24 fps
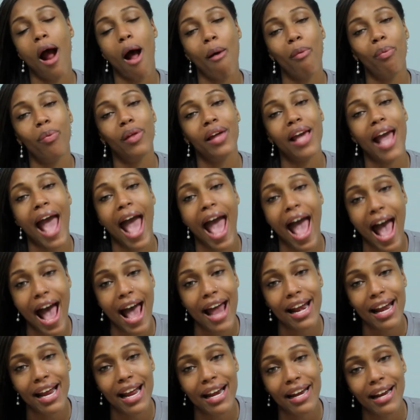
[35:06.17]
I'll probably
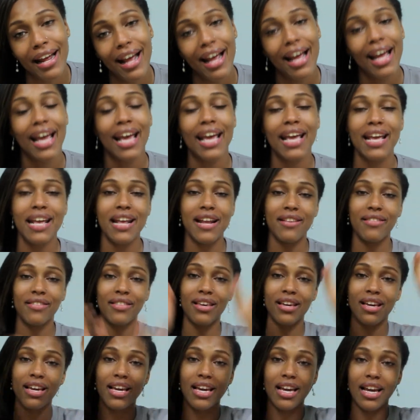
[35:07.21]
add it
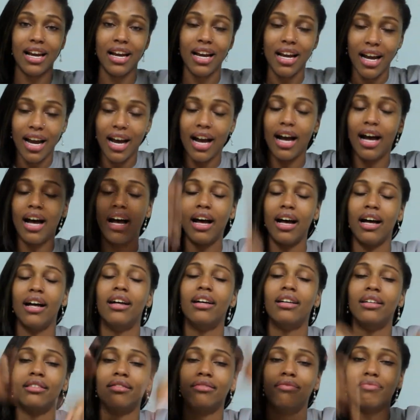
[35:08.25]
in the
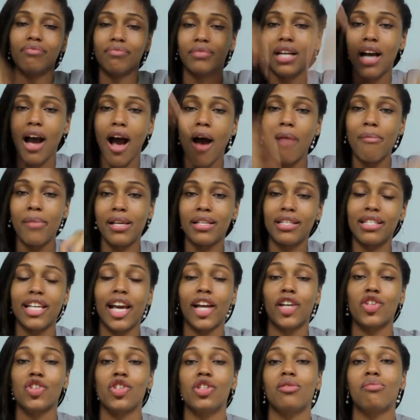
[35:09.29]
comment
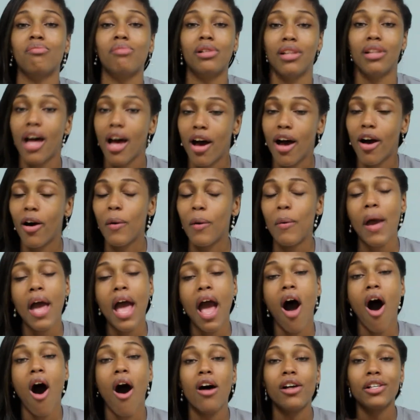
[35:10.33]
section below.
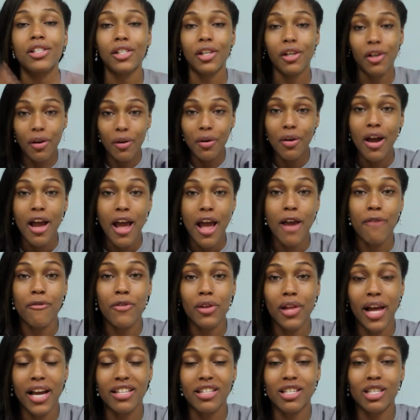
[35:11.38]
Also,
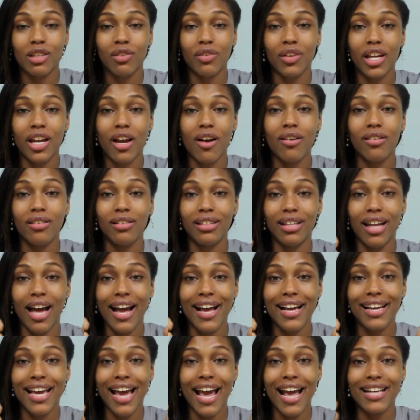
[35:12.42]
if you like this video,
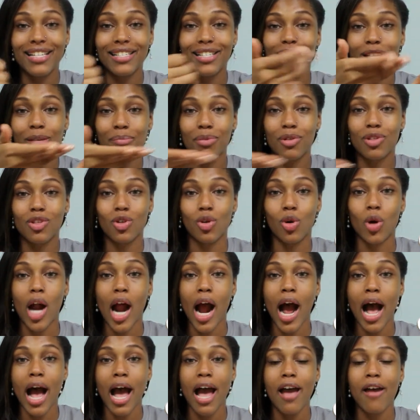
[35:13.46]
like and
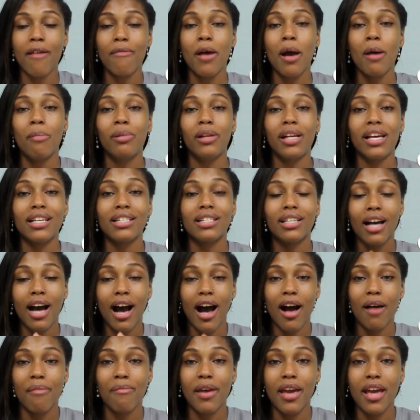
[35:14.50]
subscribe. Please
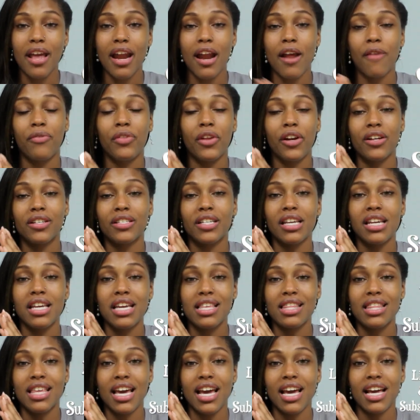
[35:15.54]
comment if there's
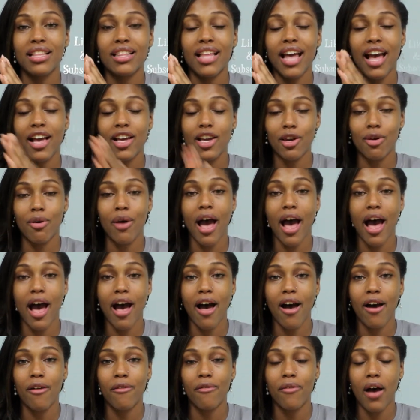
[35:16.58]
anything that you
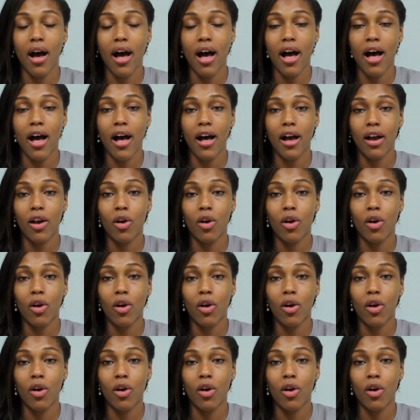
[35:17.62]
have